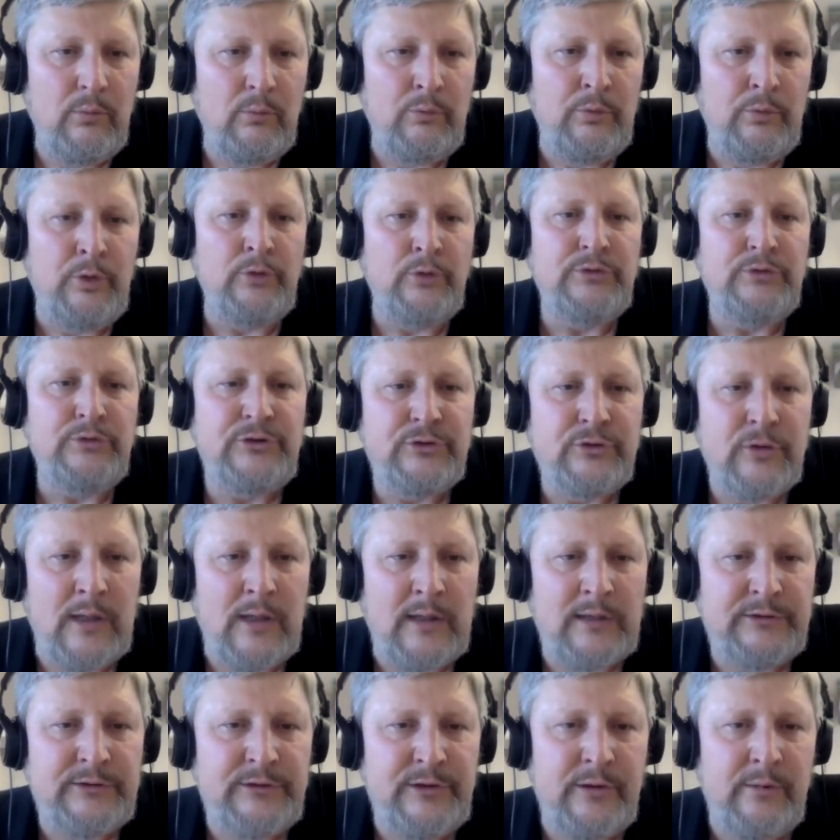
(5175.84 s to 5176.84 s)
root
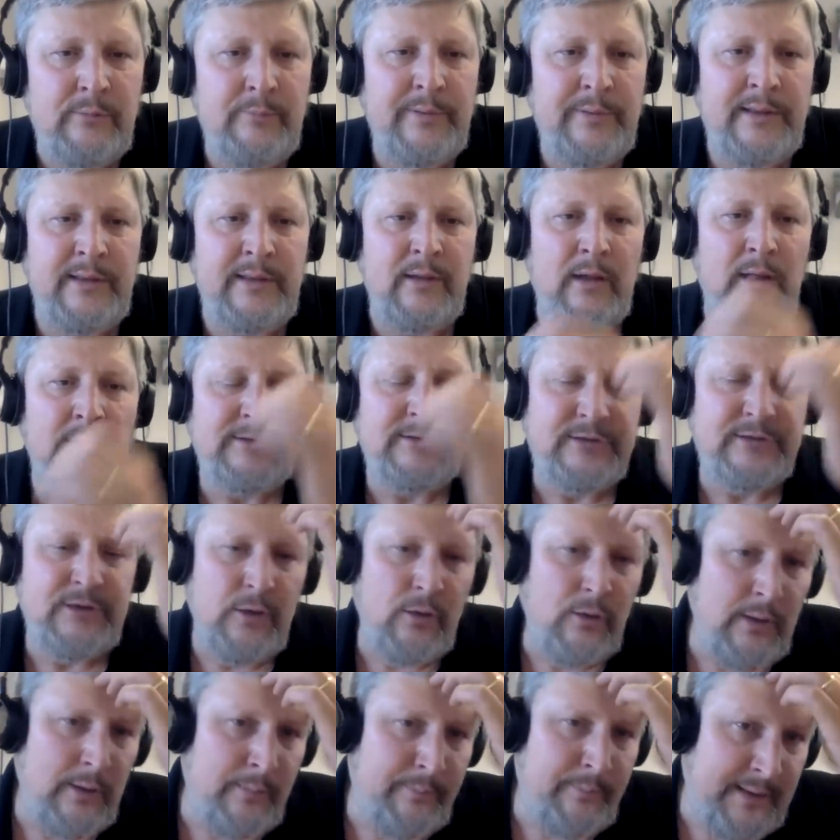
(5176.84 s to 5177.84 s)
structure, but it
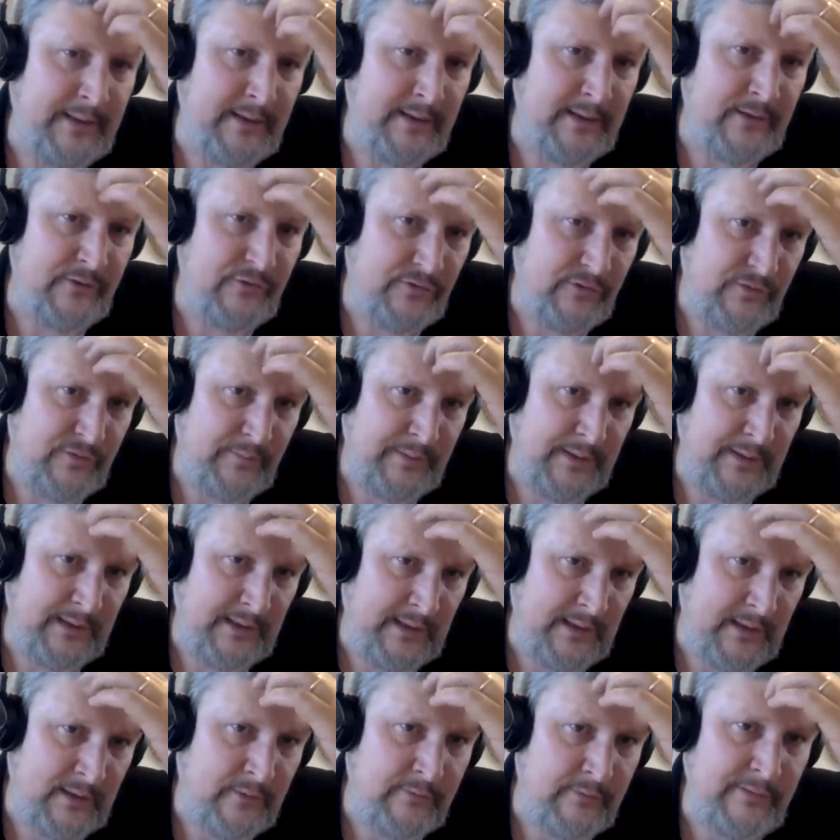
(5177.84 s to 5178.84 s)
also appears to
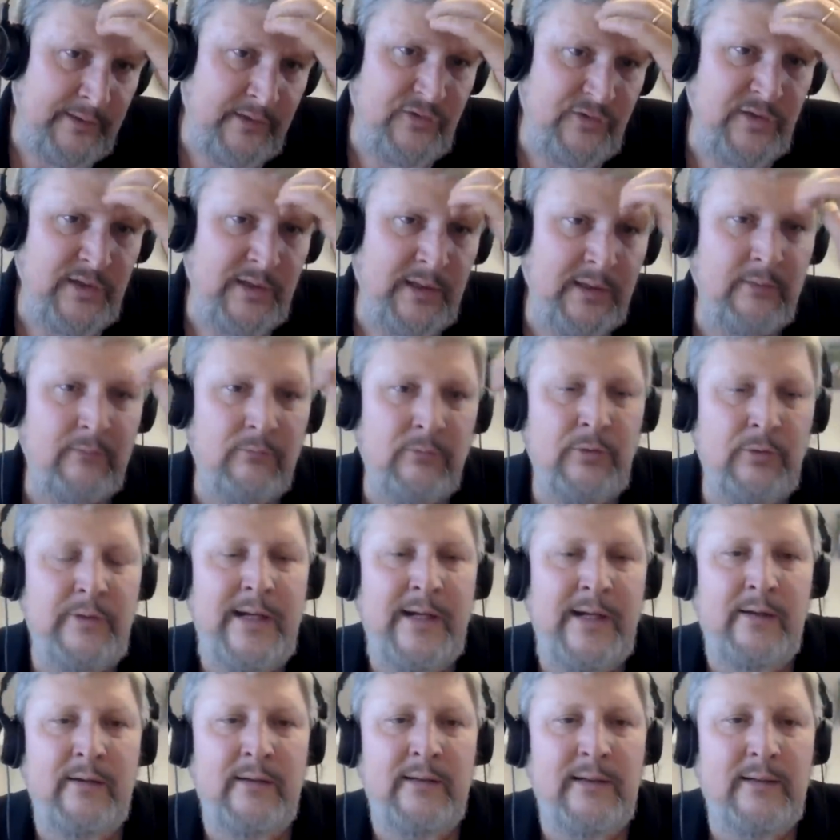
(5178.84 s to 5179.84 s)
be increasing root
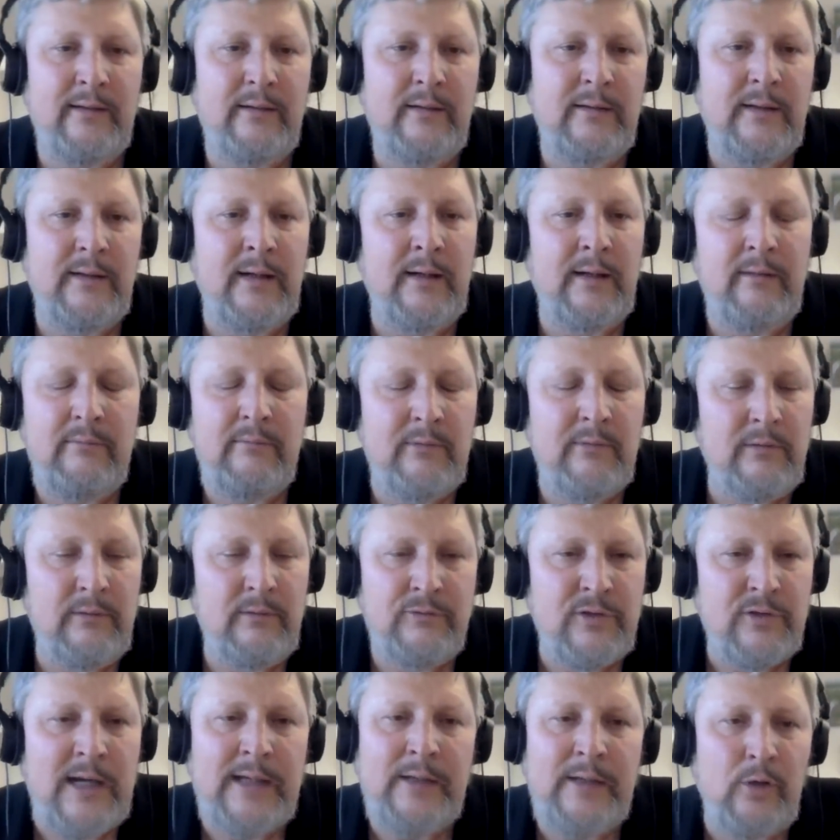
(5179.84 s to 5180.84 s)
hair, uh,
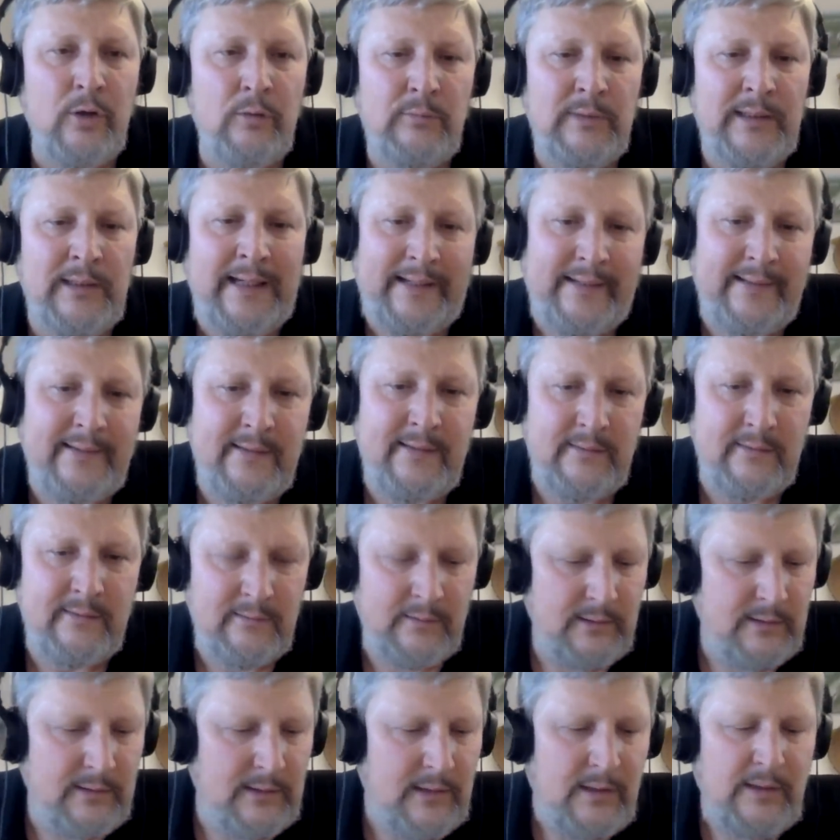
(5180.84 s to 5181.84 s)
trichome length
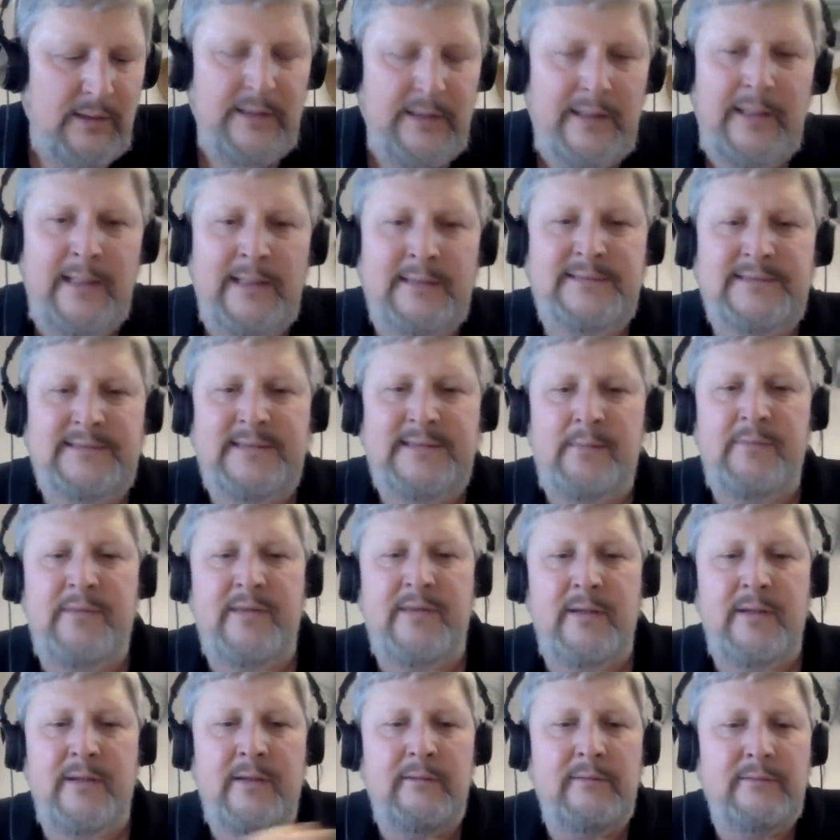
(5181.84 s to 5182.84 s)
in some of
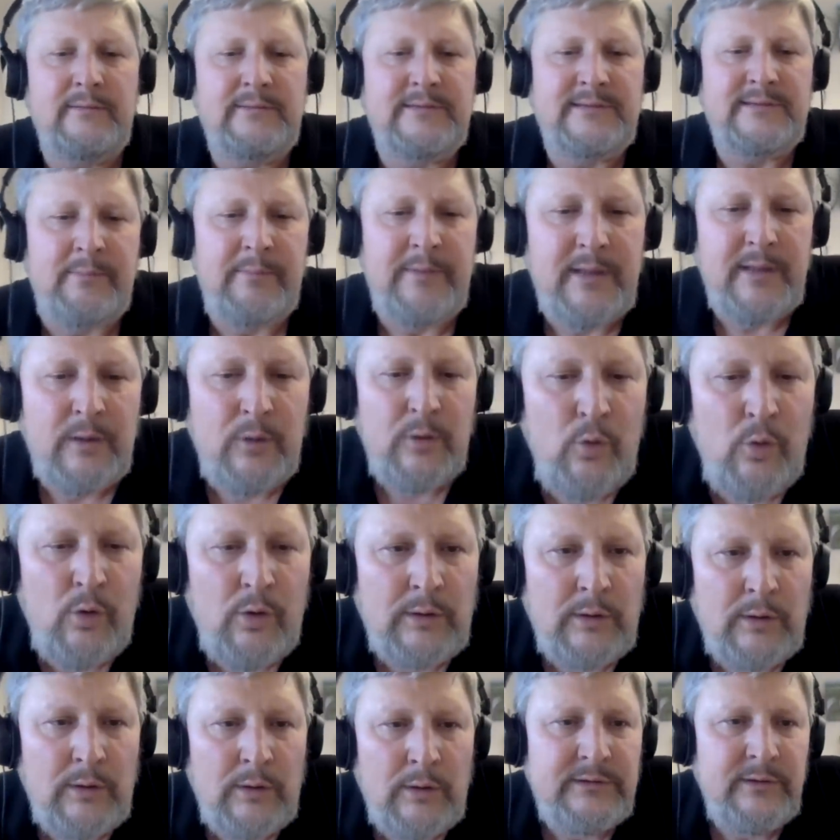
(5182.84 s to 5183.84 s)
the some of the
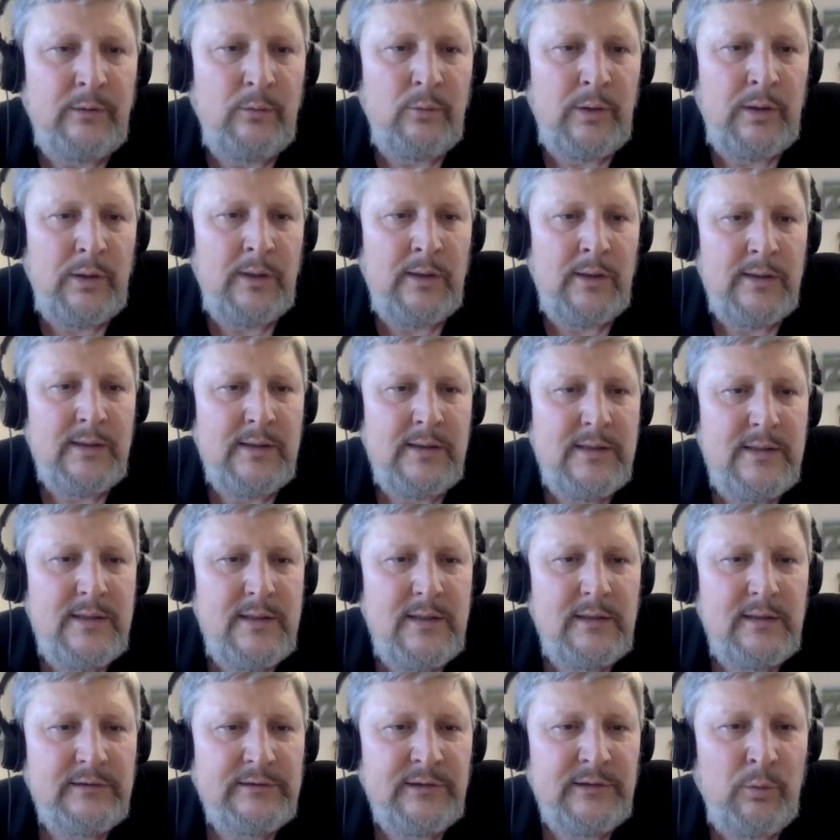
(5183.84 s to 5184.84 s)
corn. So we're
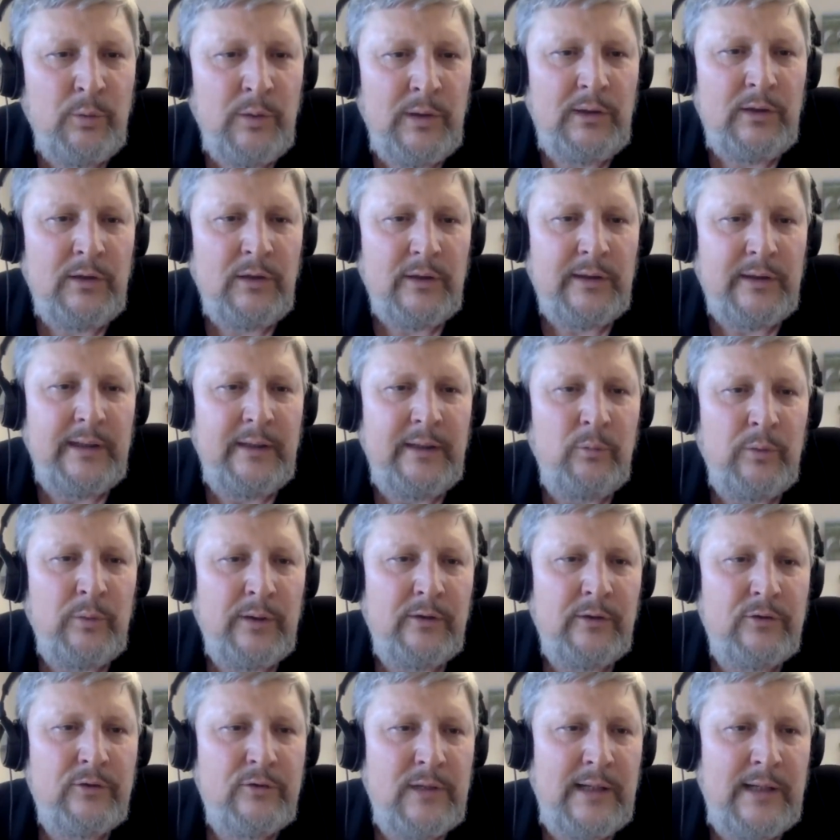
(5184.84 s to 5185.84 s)
so we're looking
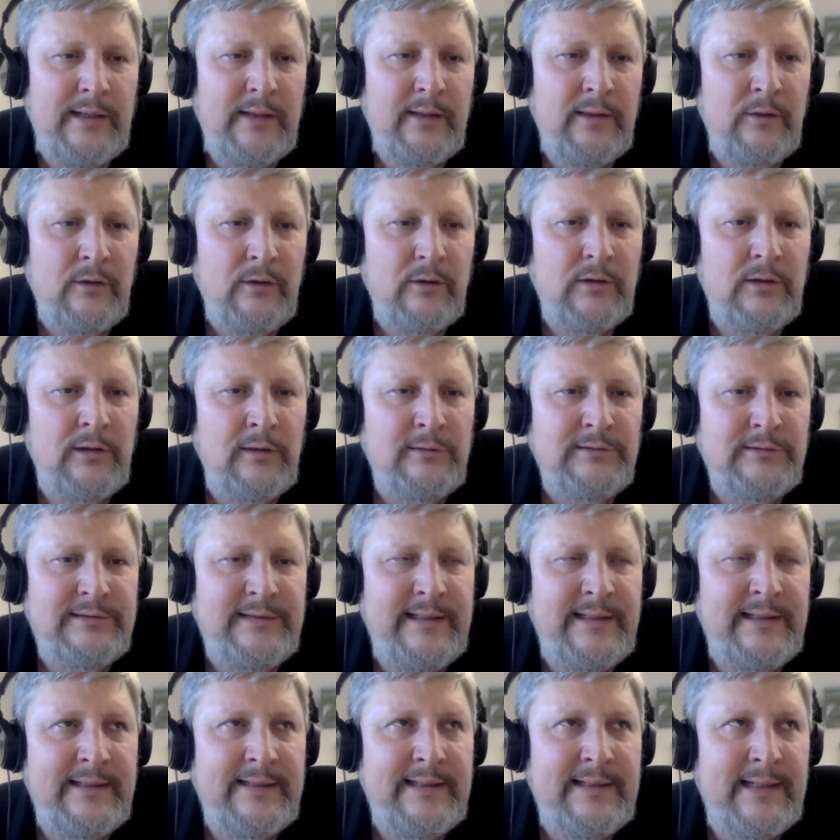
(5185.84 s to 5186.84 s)
we're trying to look
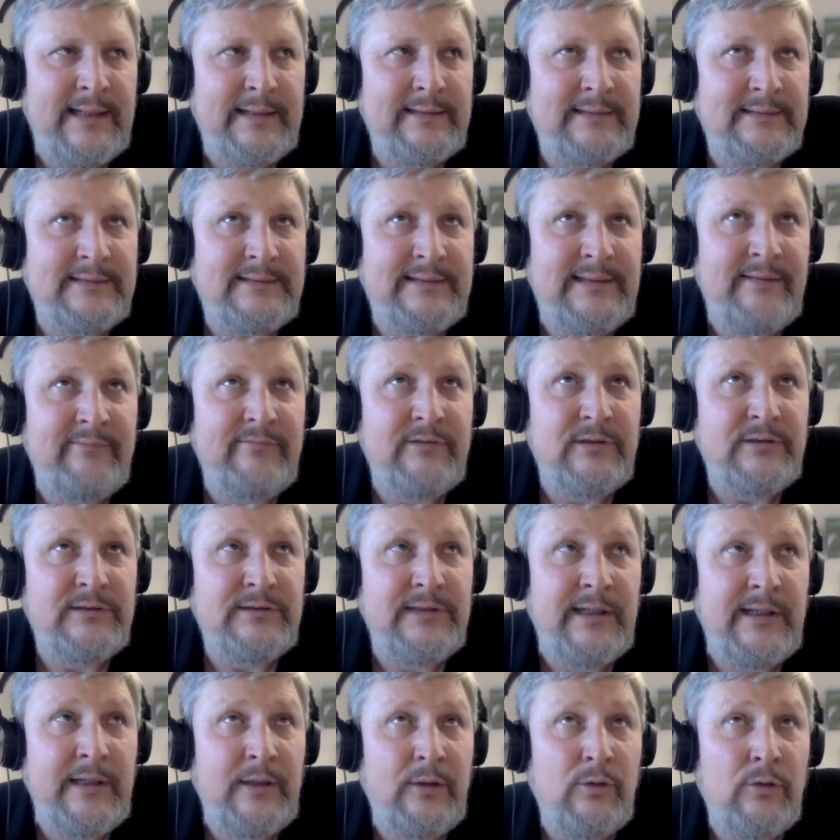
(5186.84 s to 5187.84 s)
closely at that to see if
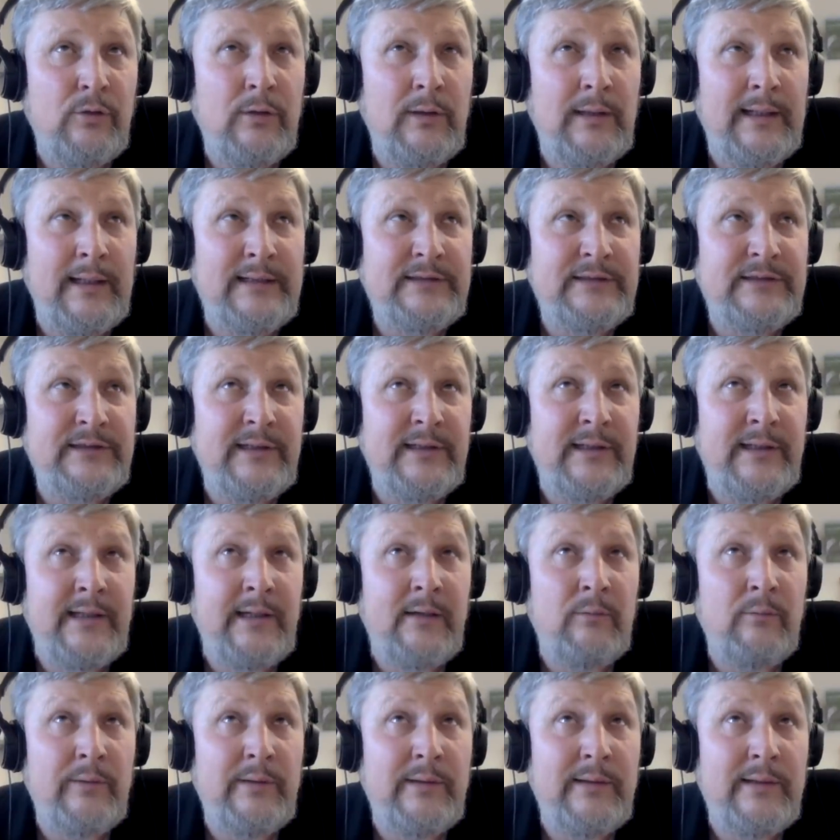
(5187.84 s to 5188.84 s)
there's any correlation
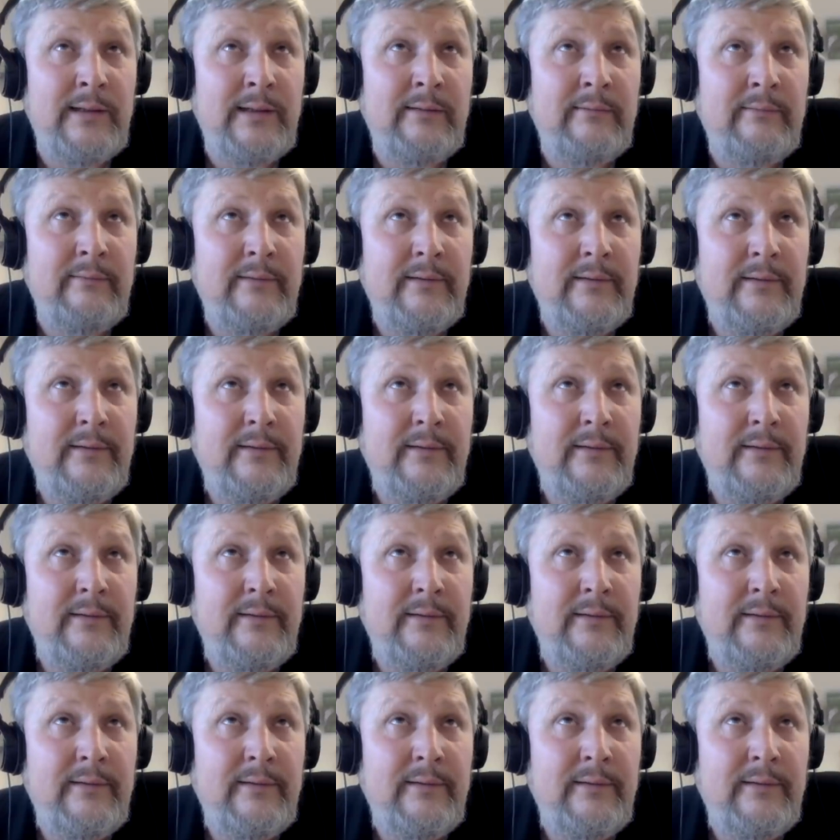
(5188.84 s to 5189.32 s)
there with the,